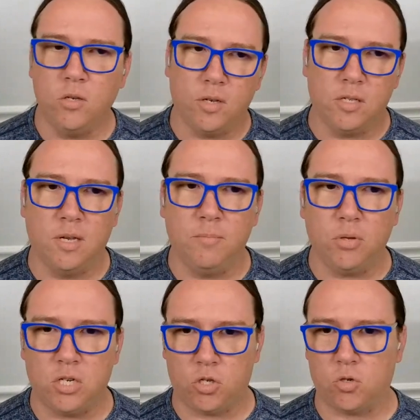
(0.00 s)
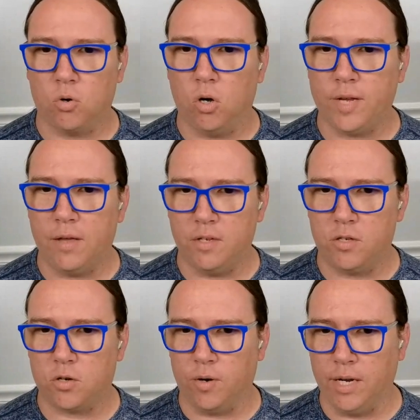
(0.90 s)
And you can simply just scroll down
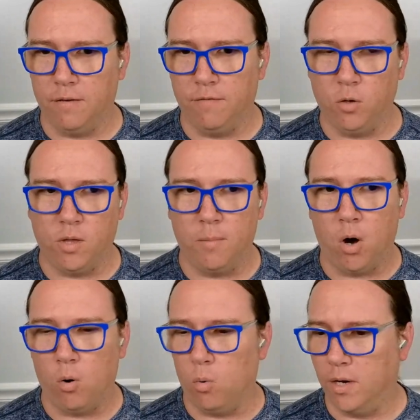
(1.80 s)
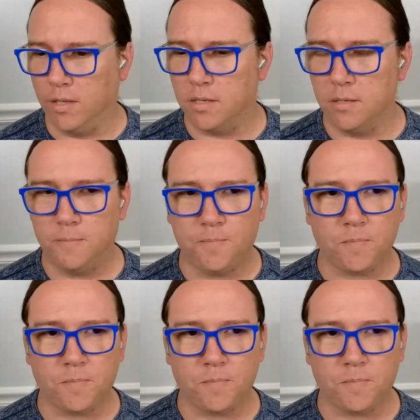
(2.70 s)
this screen and view them all at once.